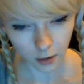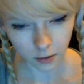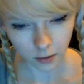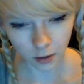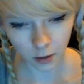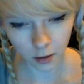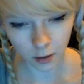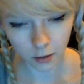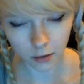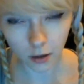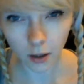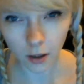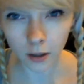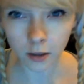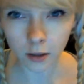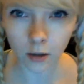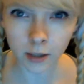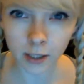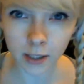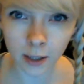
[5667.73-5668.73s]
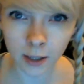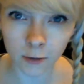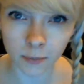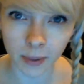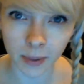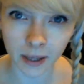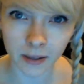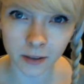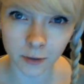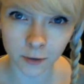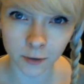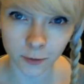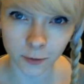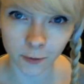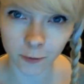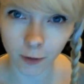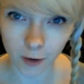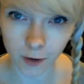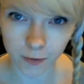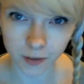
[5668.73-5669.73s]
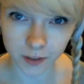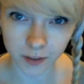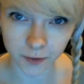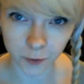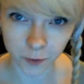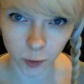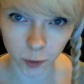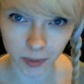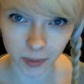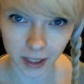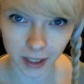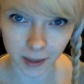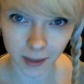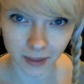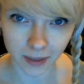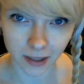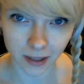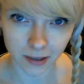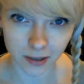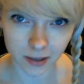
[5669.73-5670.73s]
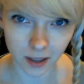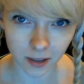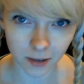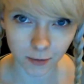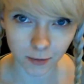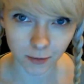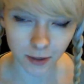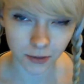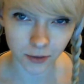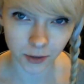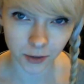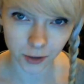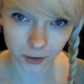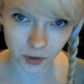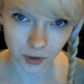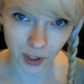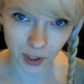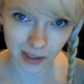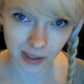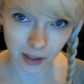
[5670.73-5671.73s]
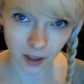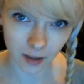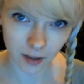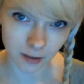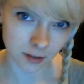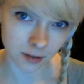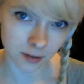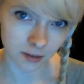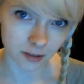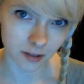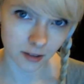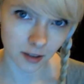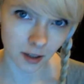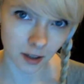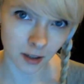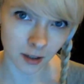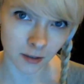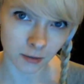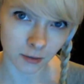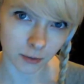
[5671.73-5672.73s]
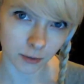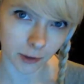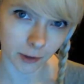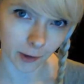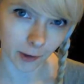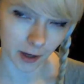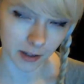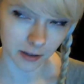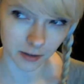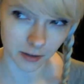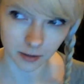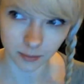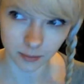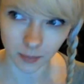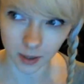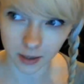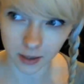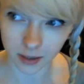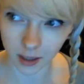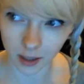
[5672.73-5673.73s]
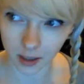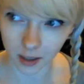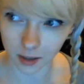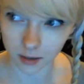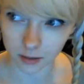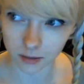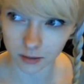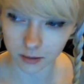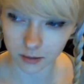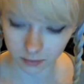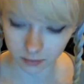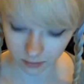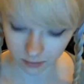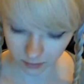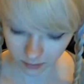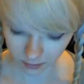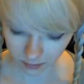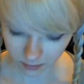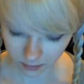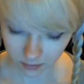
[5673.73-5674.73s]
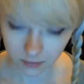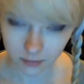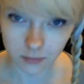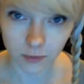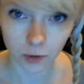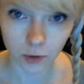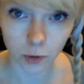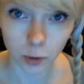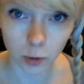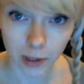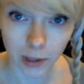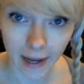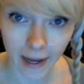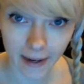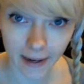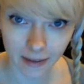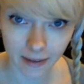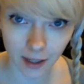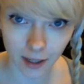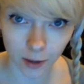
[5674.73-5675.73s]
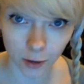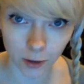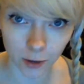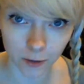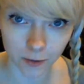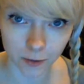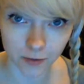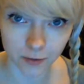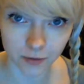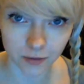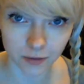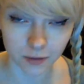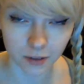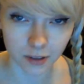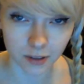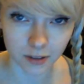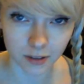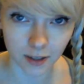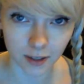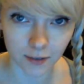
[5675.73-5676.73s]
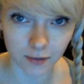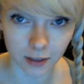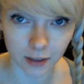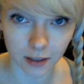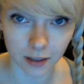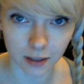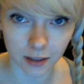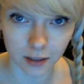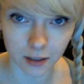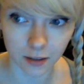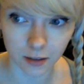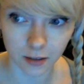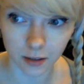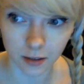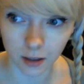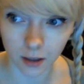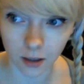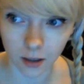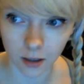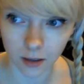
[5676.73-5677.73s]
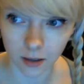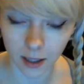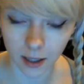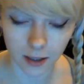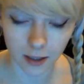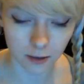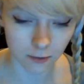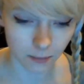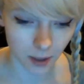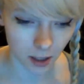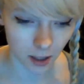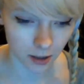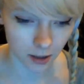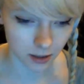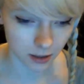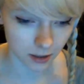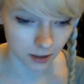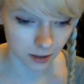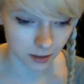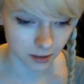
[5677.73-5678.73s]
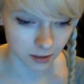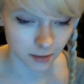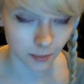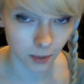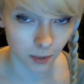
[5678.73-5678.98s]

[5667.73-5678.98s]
No, I got out of bed at roughly 4 p.m. that day, read the news headlines, and regretted my day. Or lack thereof, and definitely the lack of parakeets,